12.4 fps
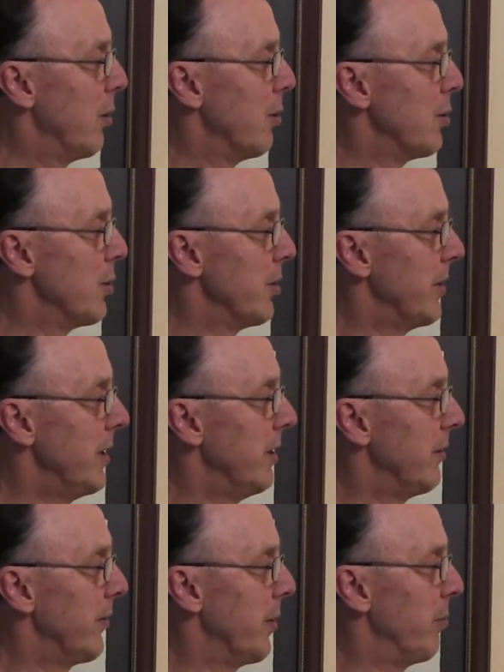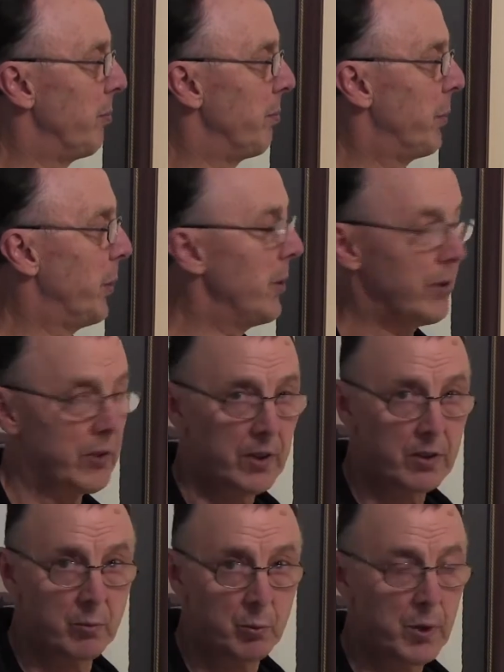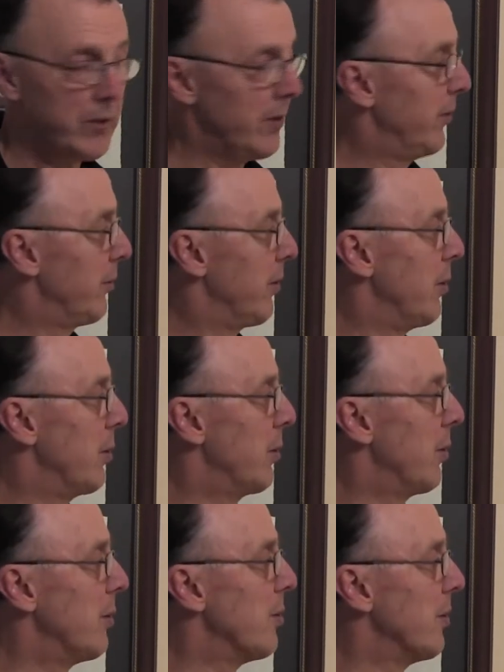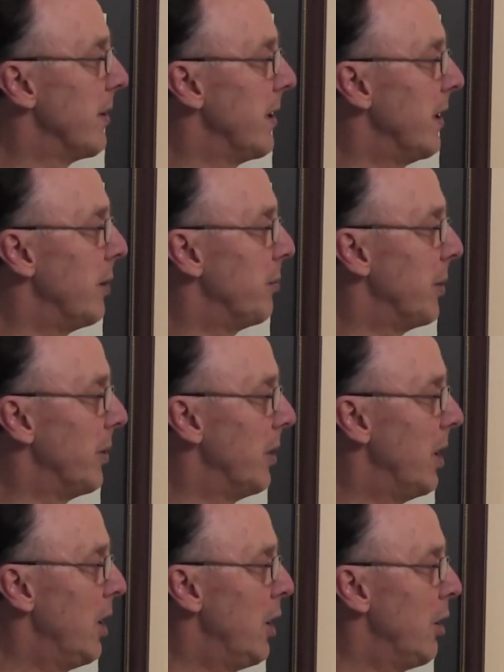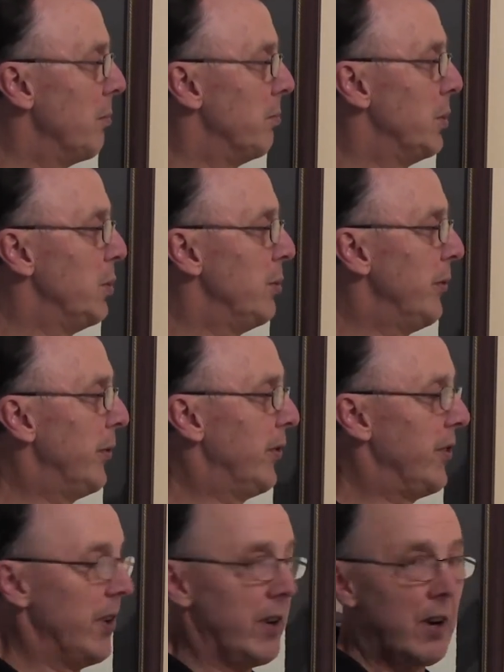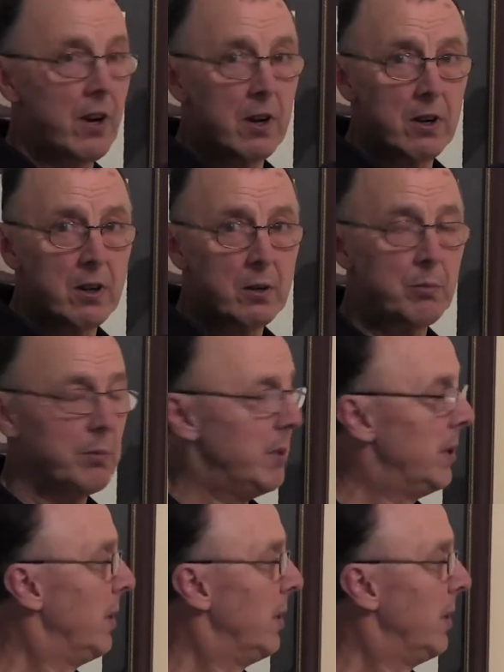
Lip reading: or if the person with the stroke or a helper moves the arm